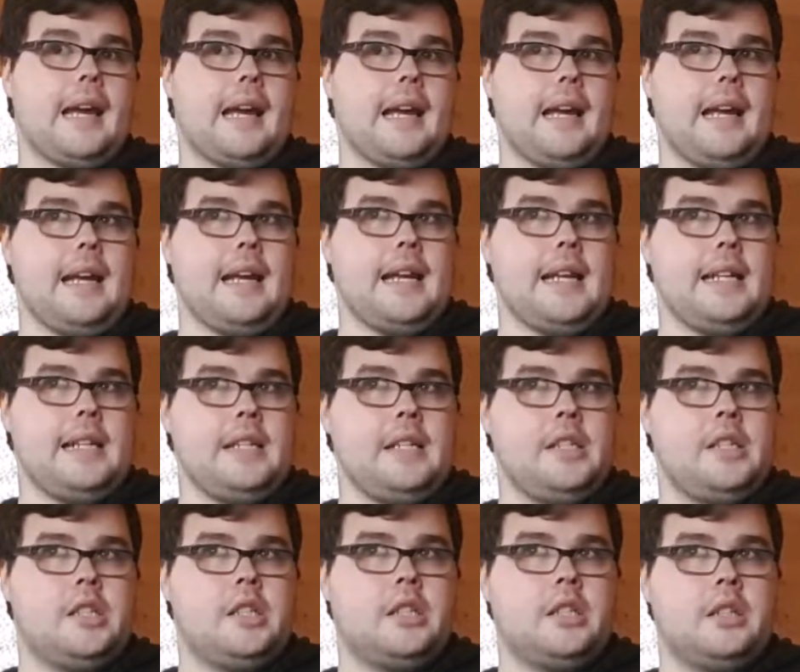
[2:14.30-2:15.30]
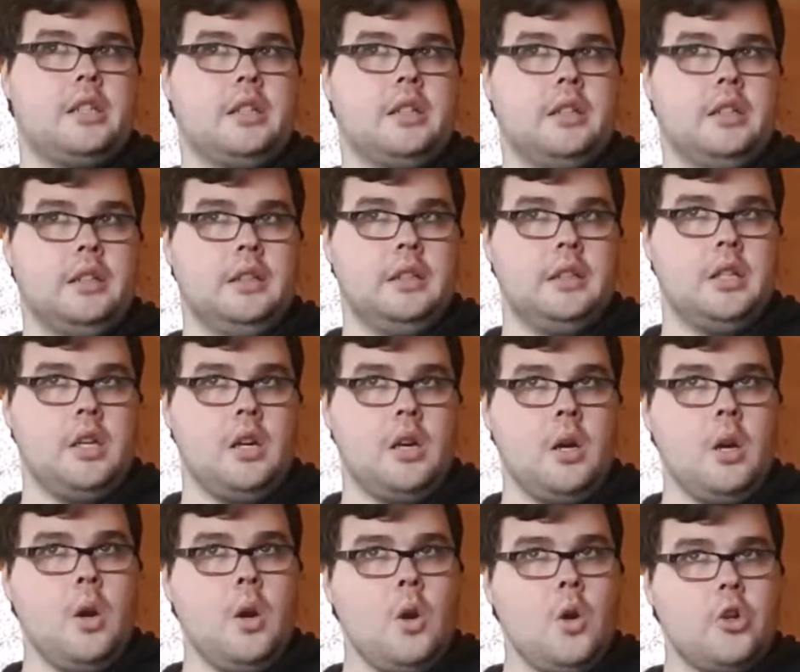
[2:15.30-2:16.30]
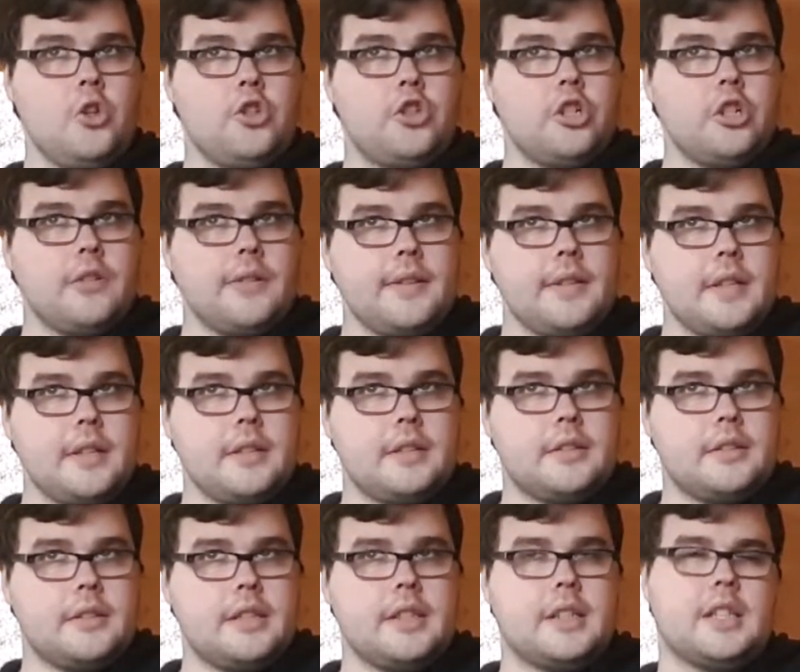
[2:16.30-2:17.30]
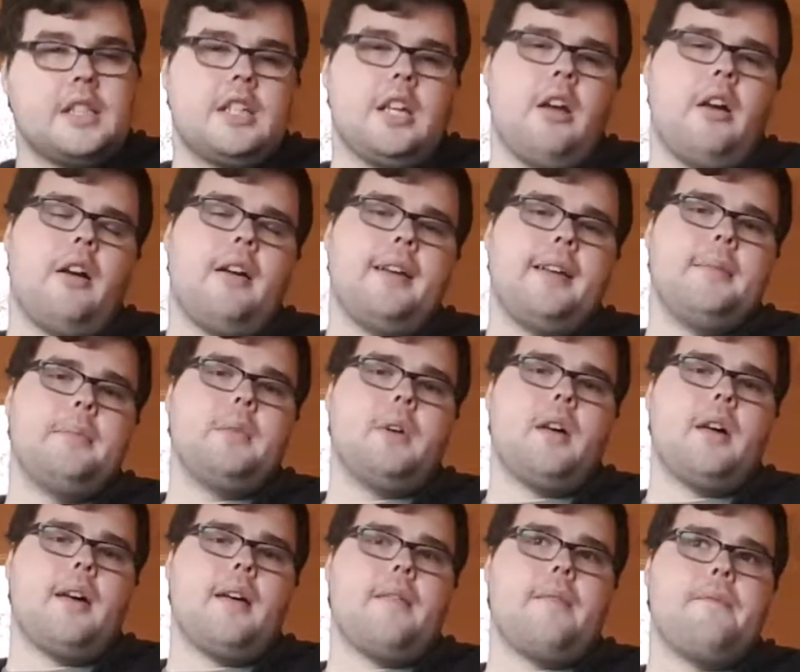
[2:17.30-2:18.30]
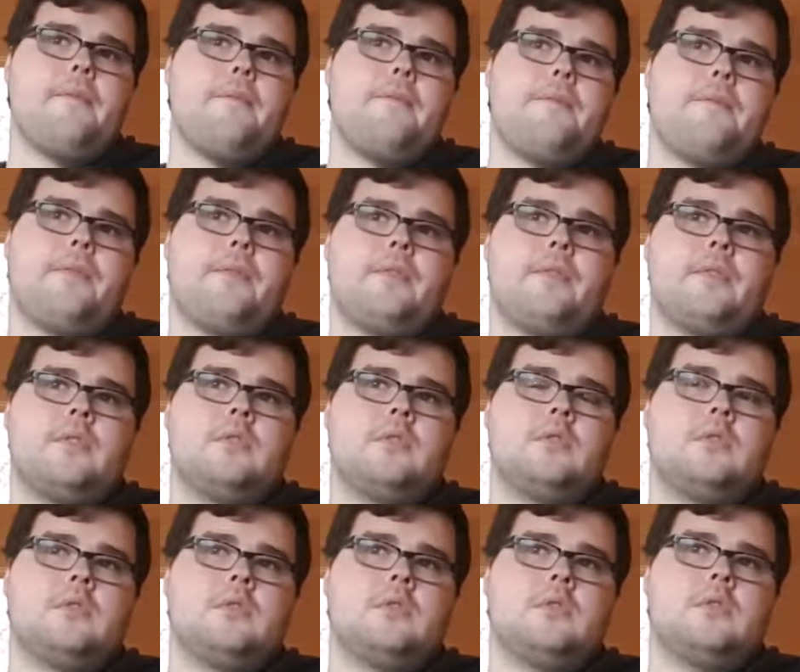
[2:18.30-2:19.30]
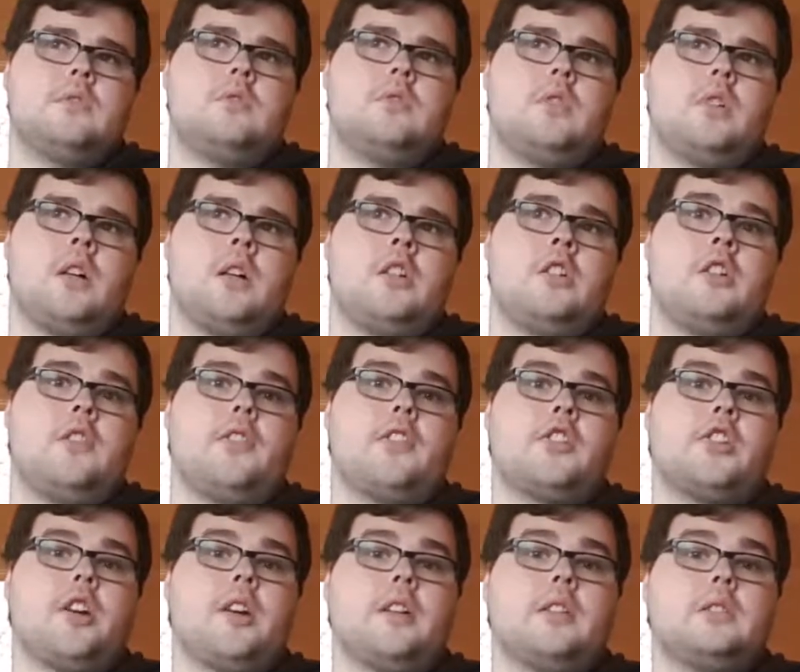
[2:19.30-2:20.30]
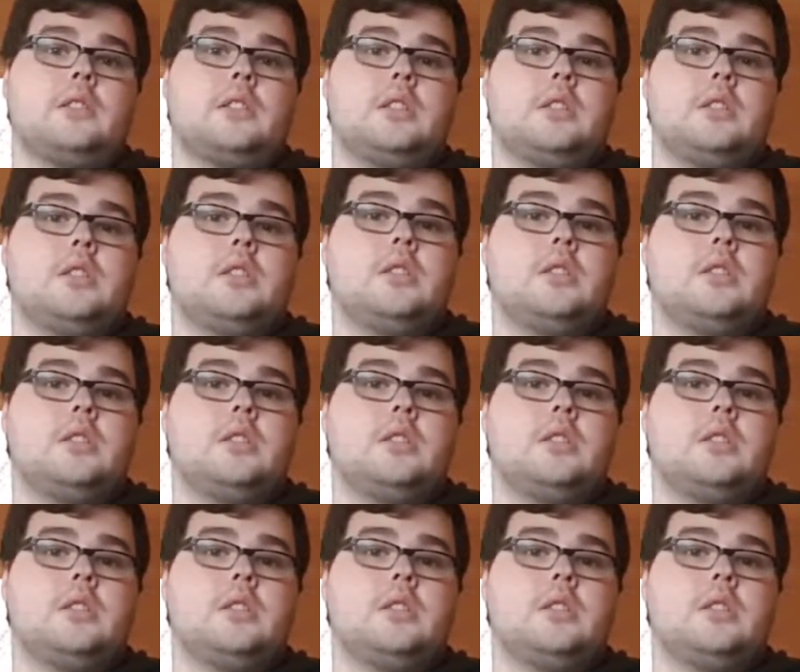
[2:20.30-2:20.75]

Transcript: and during the time of Unearth the Child,